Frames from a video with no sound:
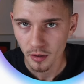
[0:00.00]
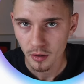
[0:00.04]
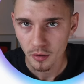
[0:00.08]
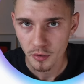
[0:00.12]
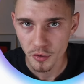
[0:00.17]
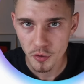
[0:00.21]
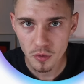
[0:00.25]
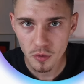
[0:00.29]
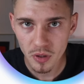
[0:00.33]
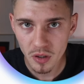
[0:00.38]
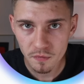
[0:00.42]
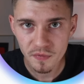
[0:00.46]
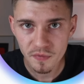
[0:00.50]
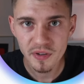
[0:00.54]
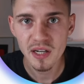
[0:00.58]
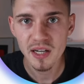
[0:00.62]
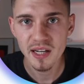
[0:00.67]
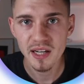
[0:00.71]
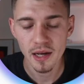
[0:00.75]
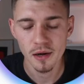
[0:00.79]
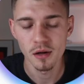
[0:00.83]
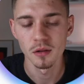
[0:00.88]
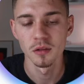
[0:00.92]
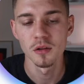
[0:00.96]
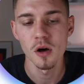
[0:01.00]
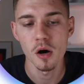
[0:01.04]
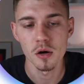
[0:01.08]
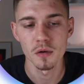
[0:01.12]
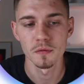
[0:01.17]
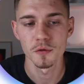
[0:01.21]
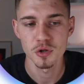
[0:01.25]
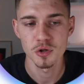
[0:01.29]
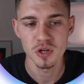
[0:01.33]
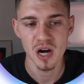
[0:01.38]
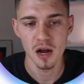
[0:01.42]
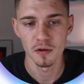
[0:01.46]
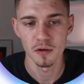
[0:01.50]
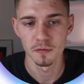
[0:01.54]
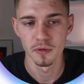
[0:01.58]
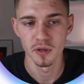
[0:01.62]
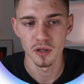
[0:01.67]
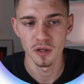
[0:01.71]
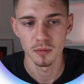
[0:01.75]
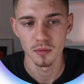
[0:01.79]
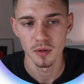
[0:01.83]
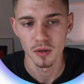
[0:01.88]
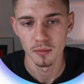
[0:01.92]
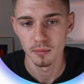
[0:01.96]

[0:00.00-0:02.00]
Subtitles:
you can really get a lot of traffic